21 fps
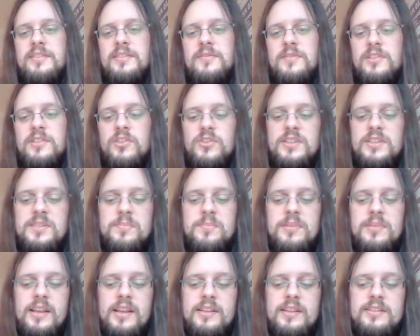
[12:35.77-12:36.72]
He just
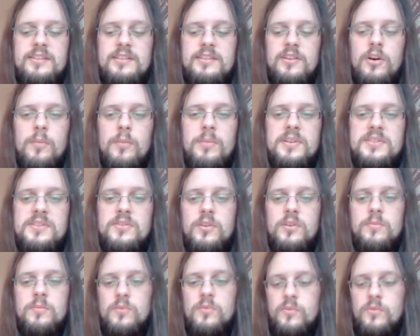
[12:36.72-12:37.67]
played the en passant
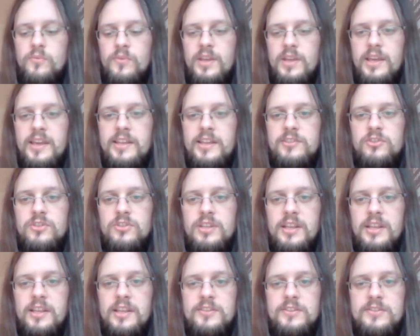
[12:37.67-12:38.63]
move h
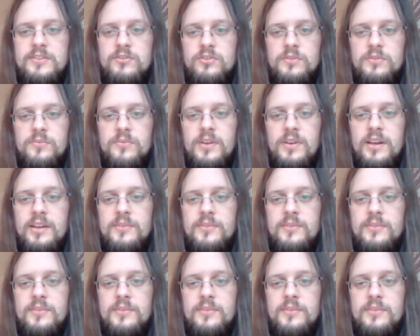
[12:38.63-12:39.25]
takes g5,